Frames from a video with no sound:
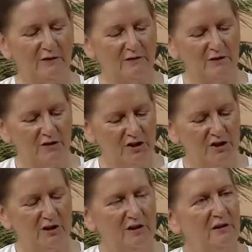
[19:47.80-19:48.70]
have
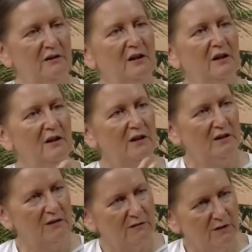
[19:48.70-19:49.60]
Krishna,
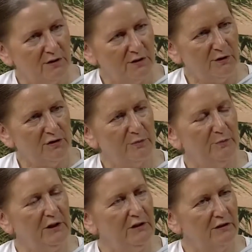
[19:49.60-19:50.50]
the
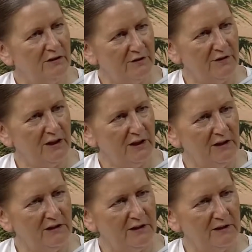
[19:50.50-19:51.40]
speaker of the
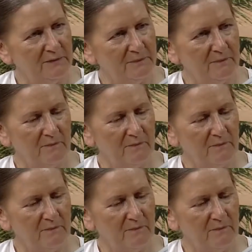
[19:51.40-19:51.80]
Gita.